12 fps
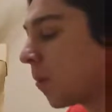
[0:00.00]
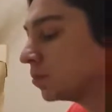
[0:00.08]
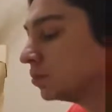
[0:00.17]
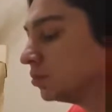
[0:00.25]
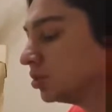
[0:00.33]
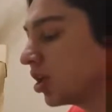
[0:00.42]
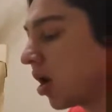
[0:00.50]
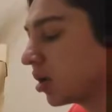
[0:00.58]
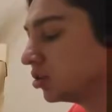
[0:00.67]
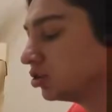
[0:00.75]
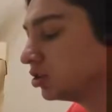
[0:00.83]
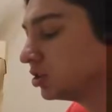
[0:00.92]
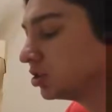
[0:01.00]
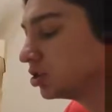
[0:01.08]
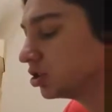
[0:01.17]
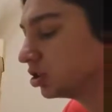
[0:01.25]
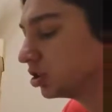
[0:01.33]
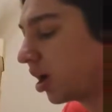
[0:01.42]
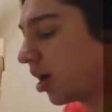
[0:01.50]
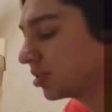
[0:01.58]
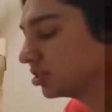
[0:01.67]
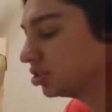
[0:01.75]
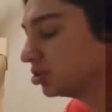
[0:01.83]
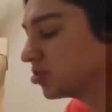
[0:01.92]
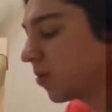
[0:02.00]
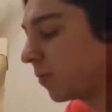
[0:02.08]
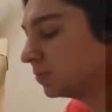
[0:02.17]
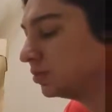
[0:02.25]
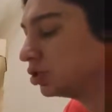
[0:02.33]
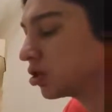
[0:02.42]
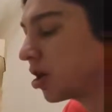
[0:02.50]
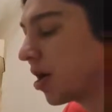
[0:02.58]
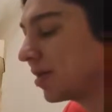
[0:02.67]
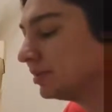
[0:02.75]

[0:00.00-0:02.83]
Yeah, it's a little just like dry.